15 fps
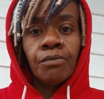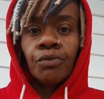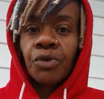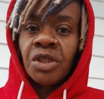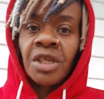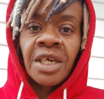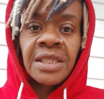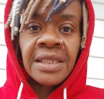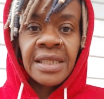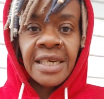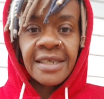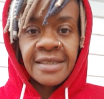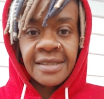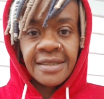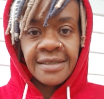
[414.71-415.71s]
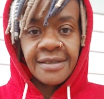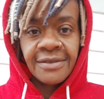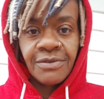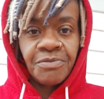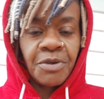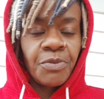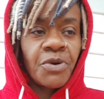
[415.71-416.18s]
It's not sex.
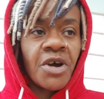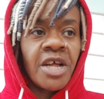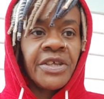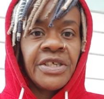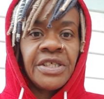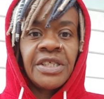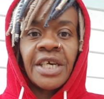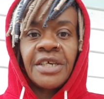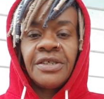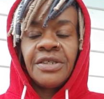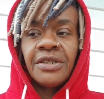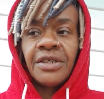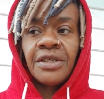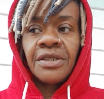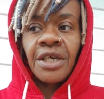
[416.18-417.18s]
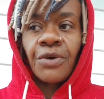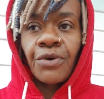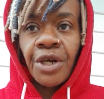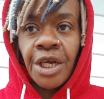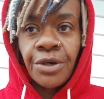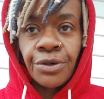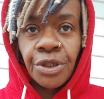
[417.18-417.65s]
People call it sex. It's a
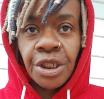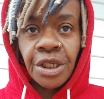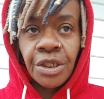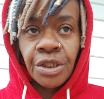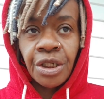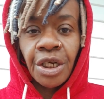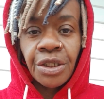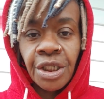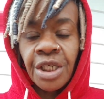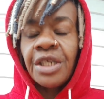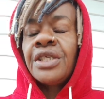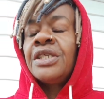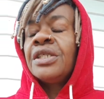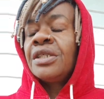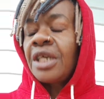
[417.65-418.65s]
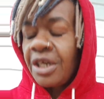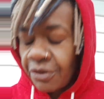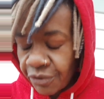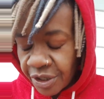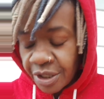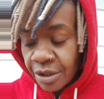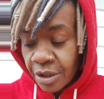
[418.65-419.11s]
sacred energy exchange. It is
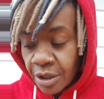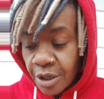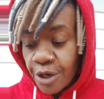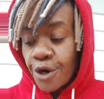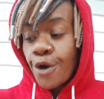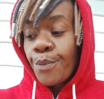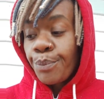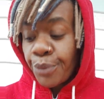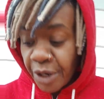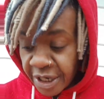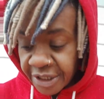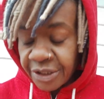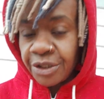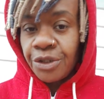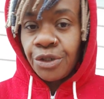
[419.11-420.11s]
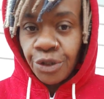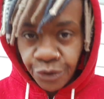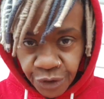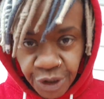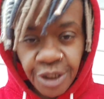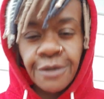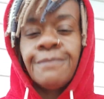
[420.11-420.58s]
sacred
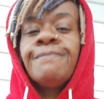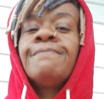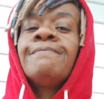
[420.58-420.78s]
prostitution.